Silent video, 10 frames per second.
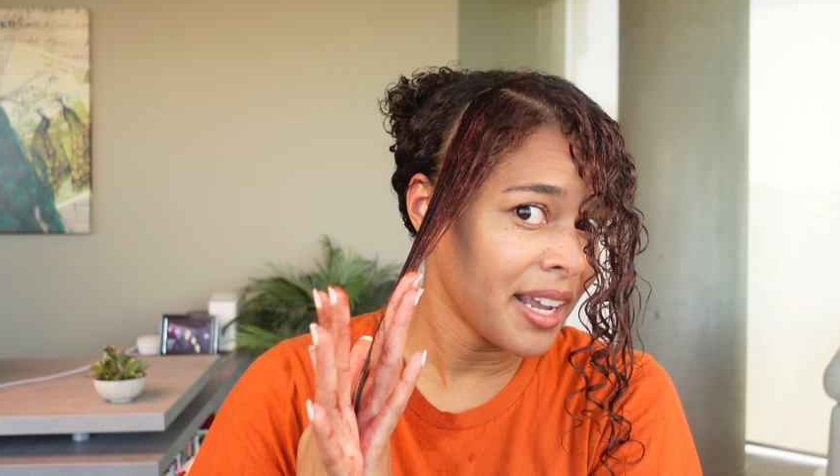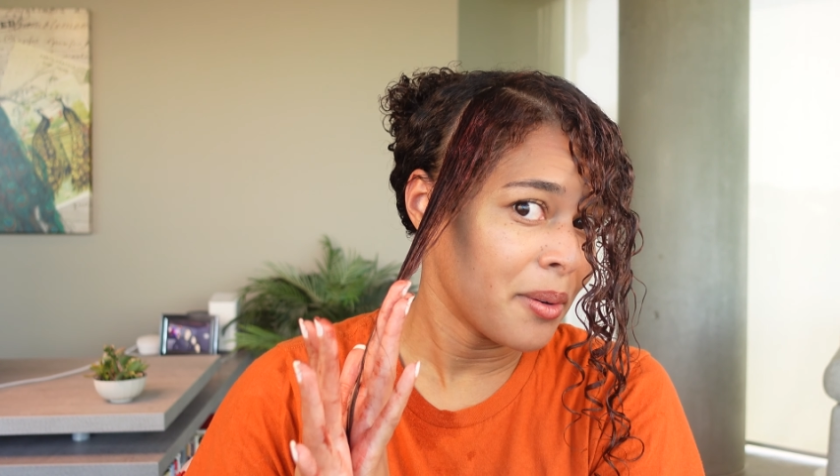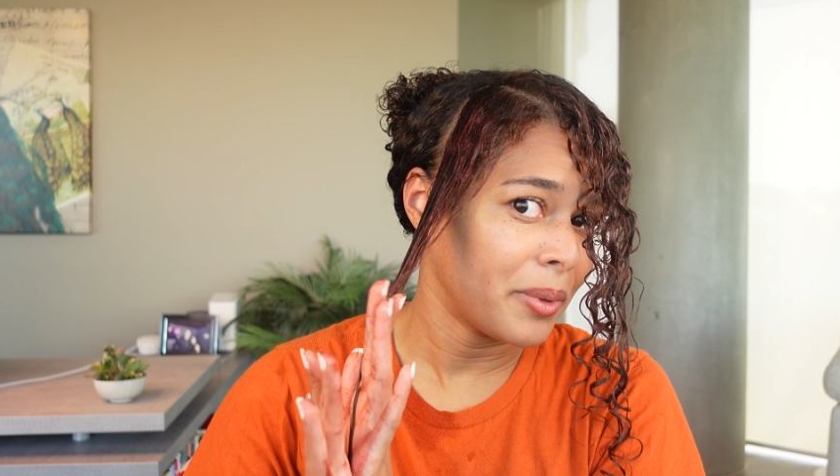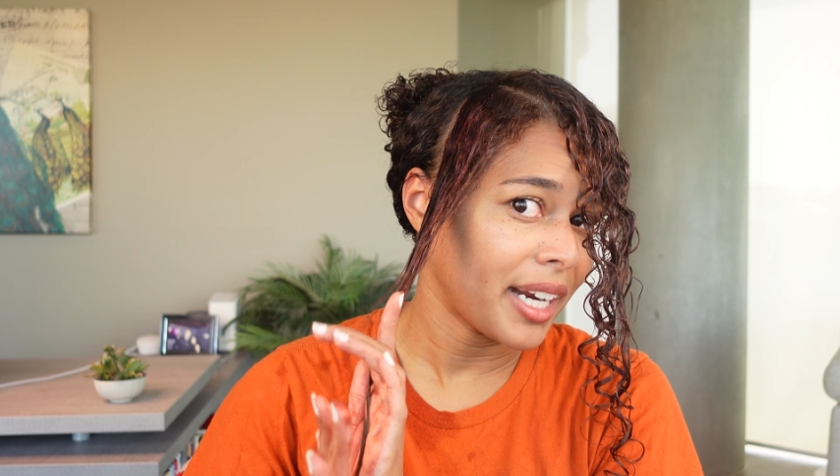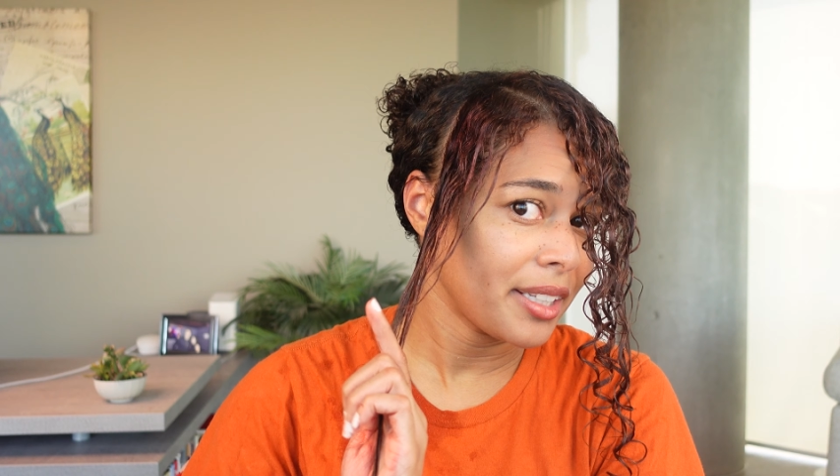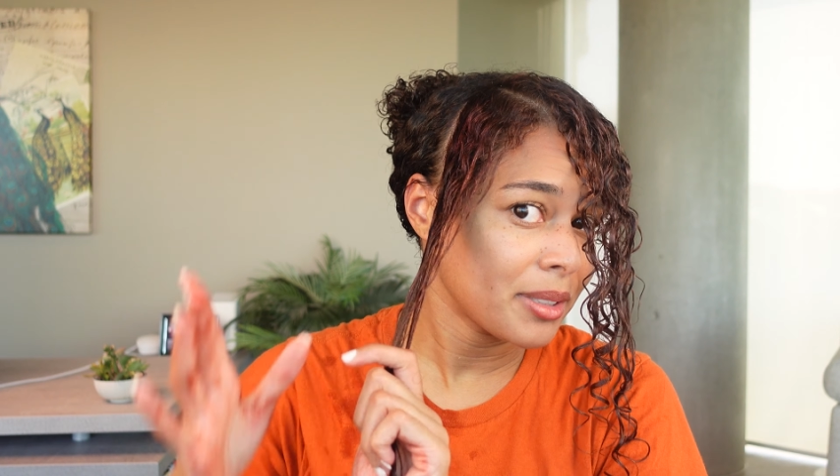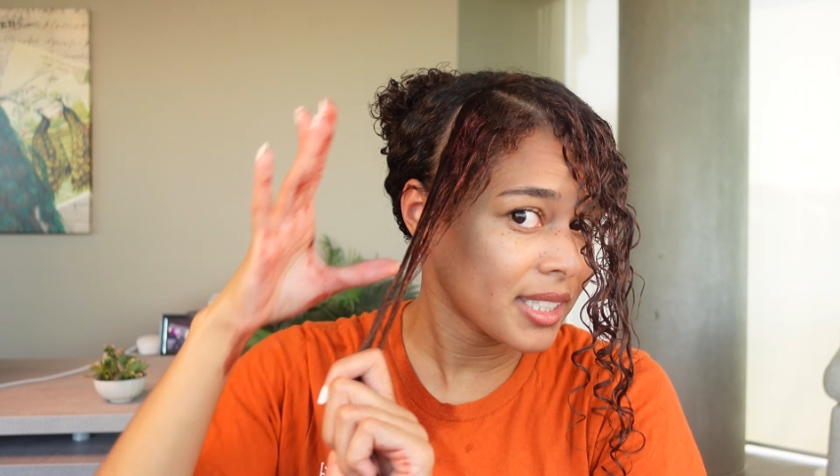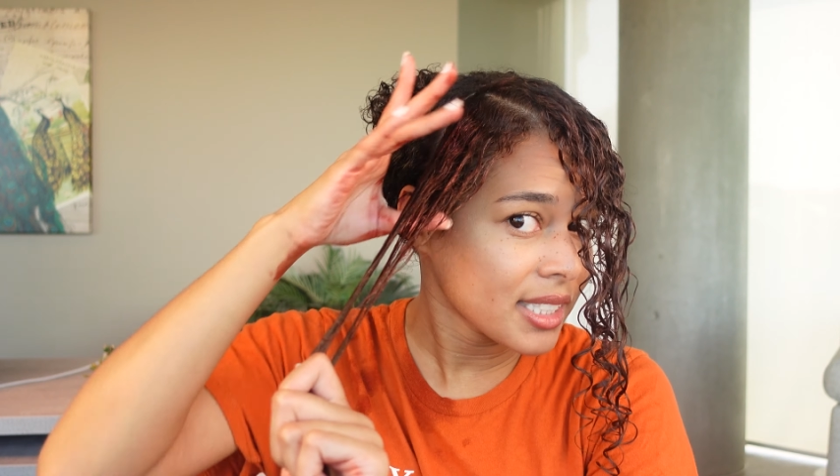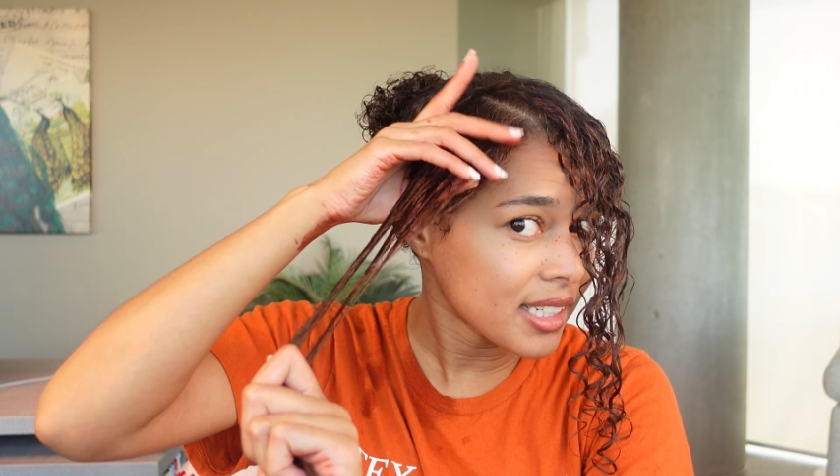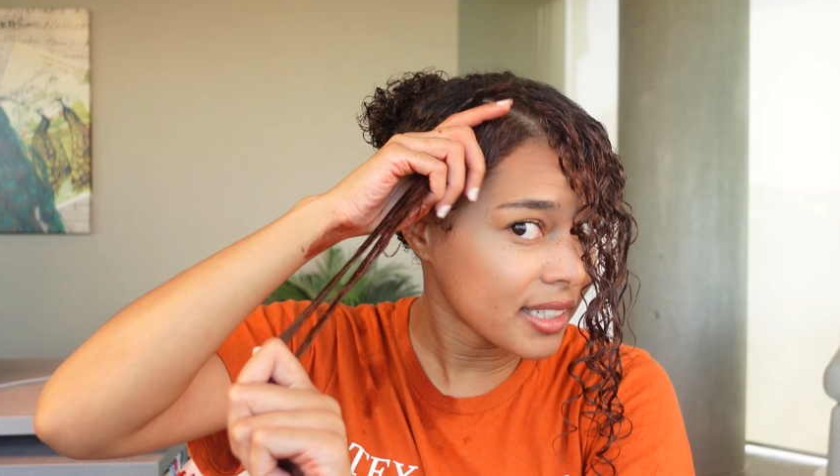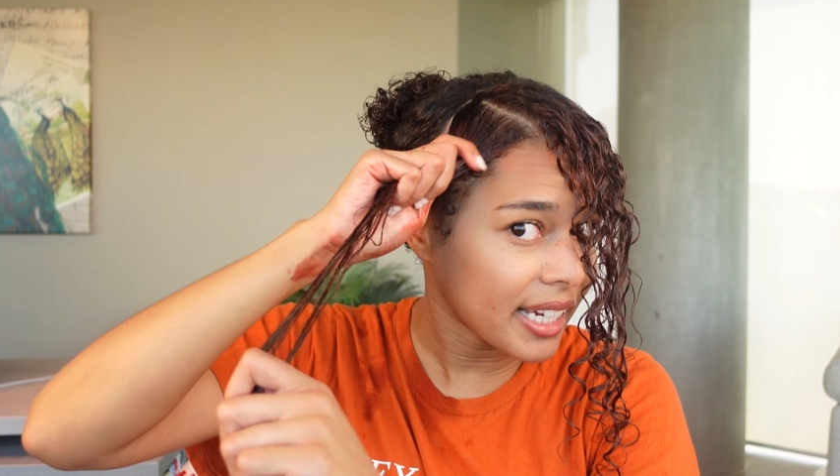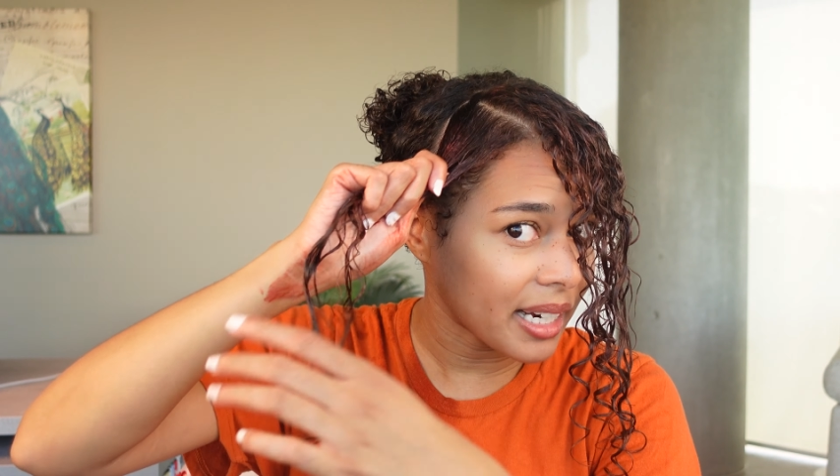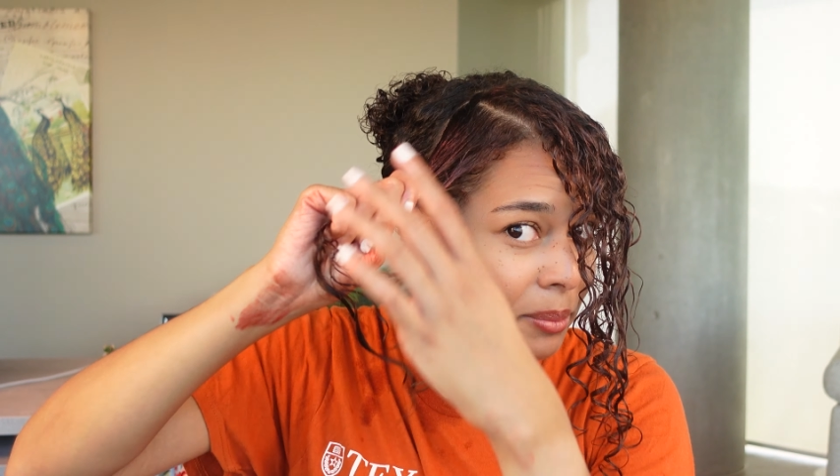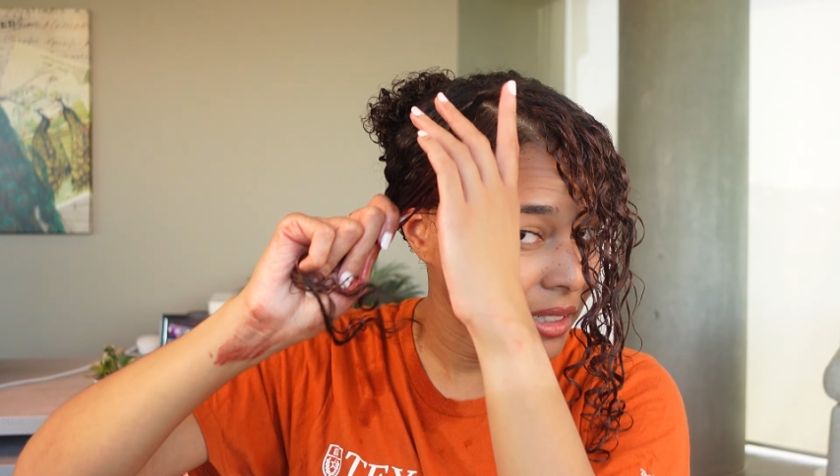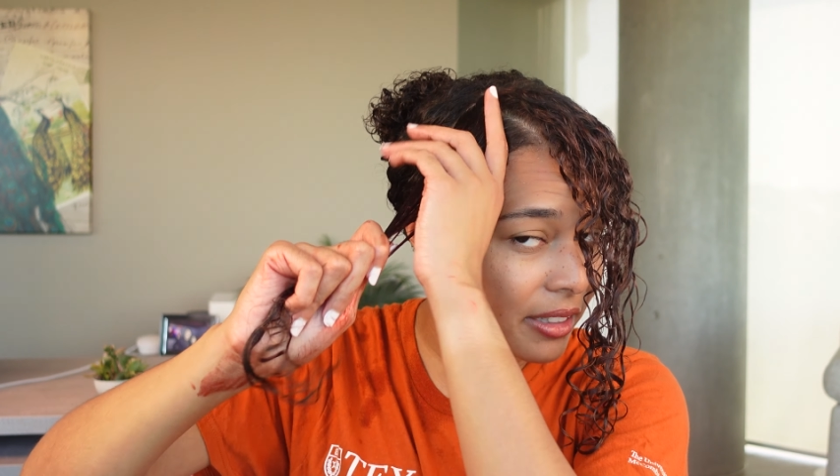When I used this on
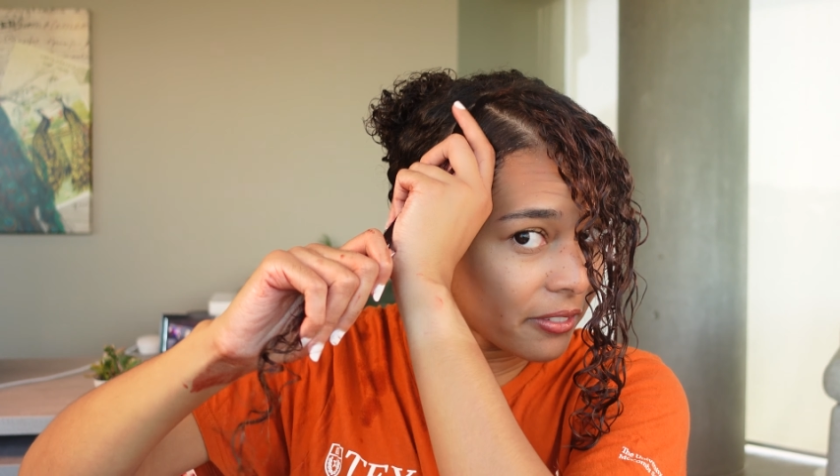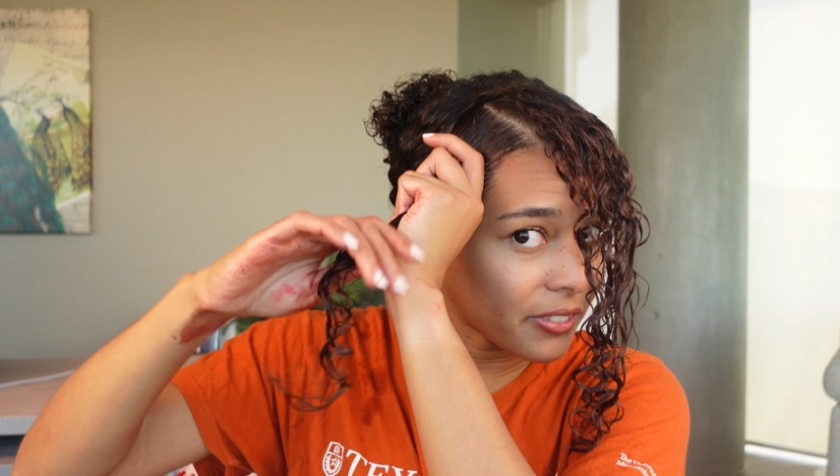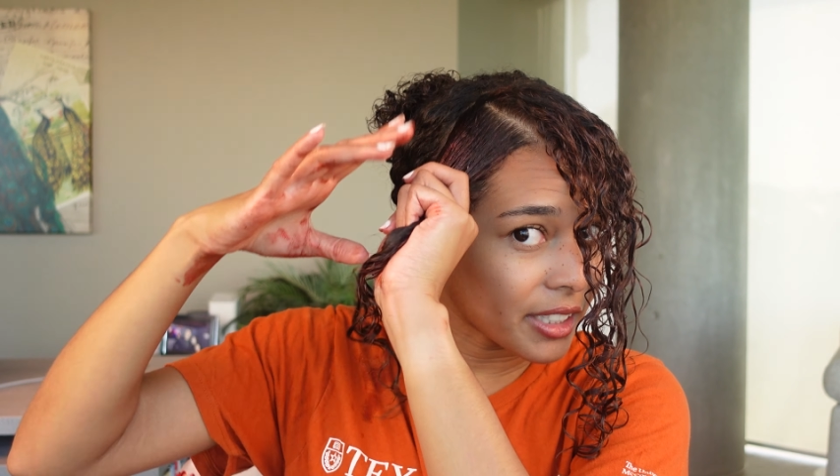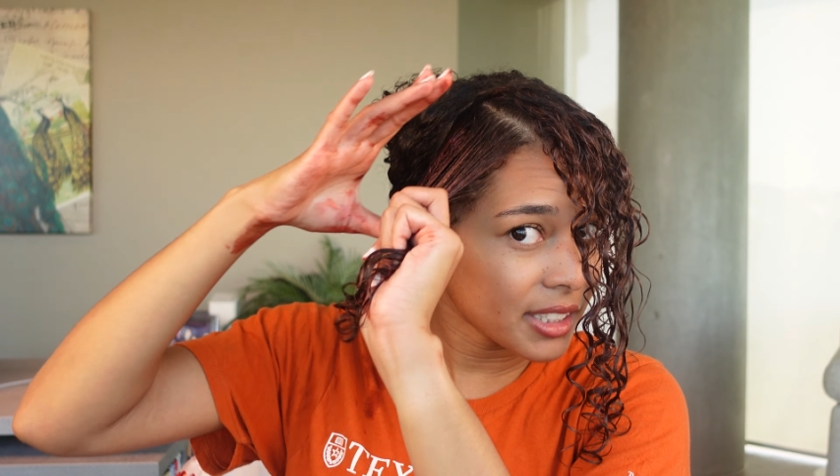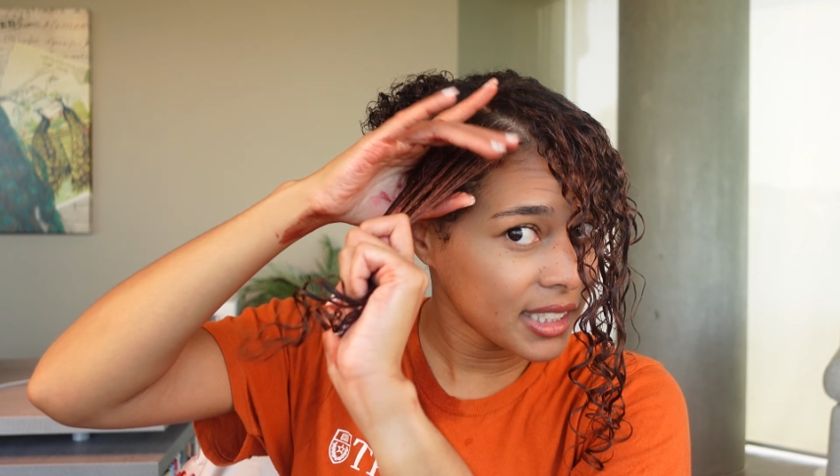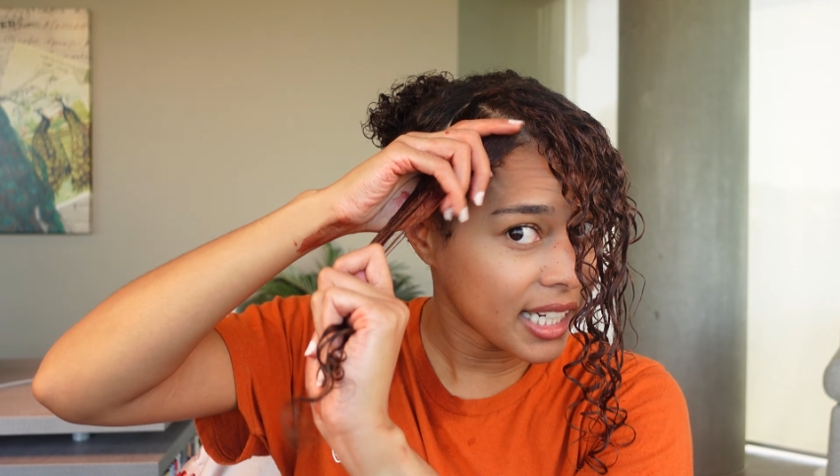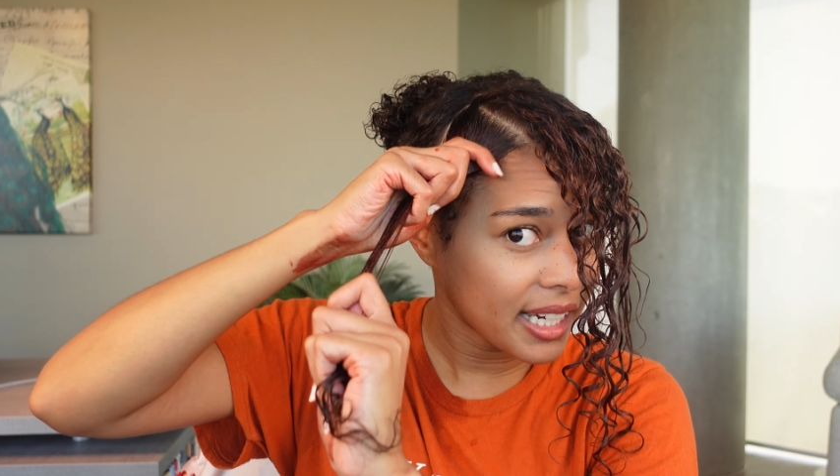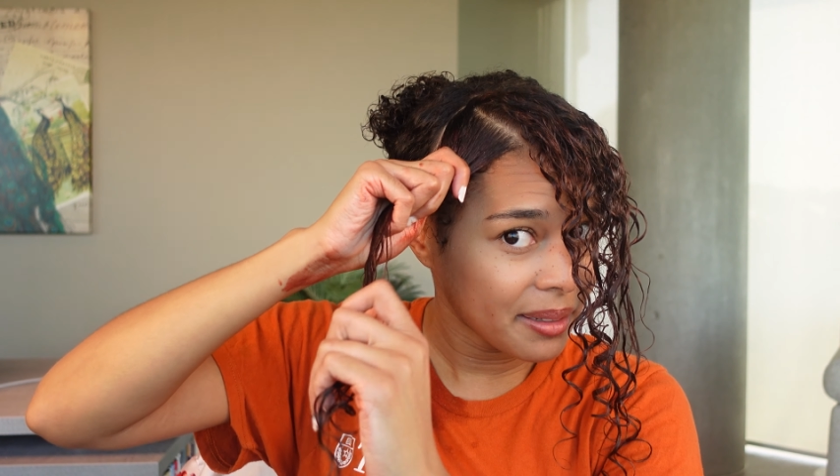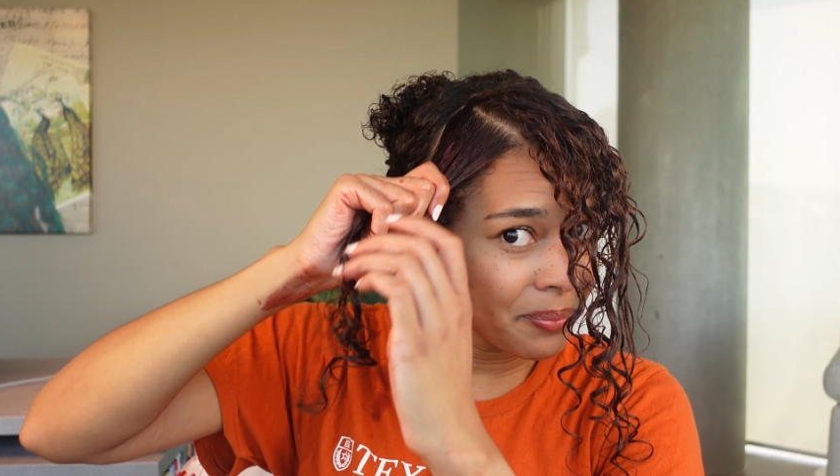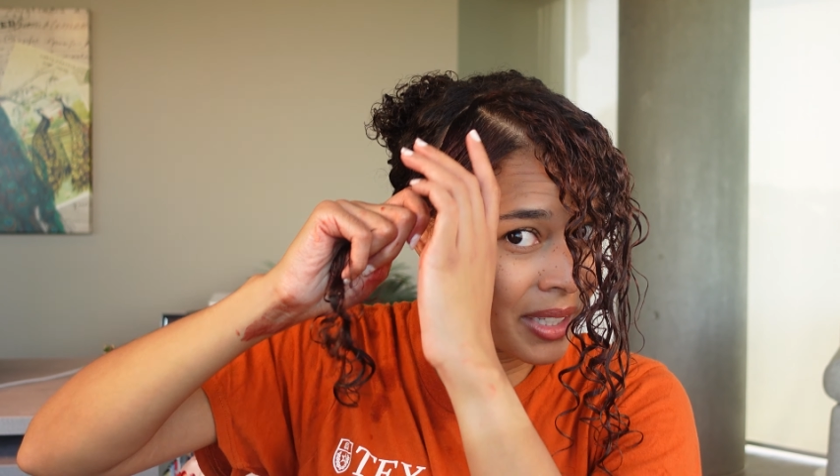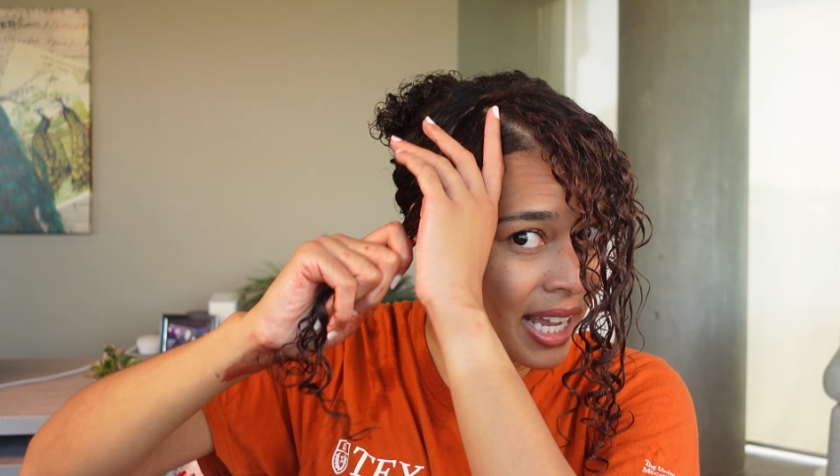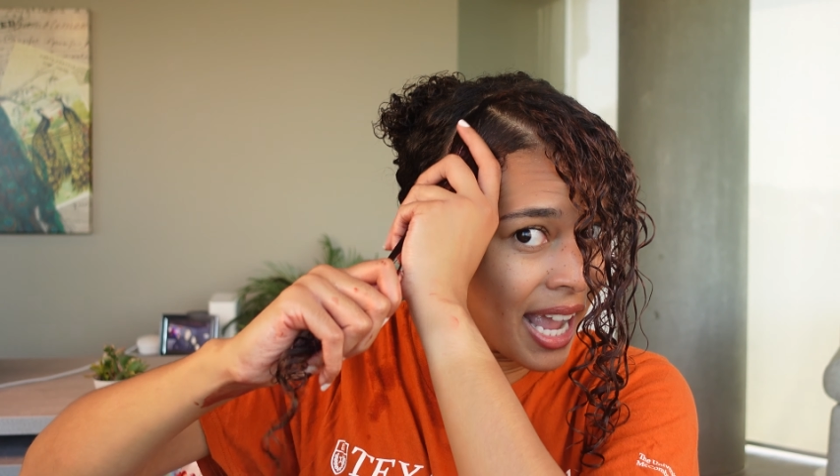camera the first time,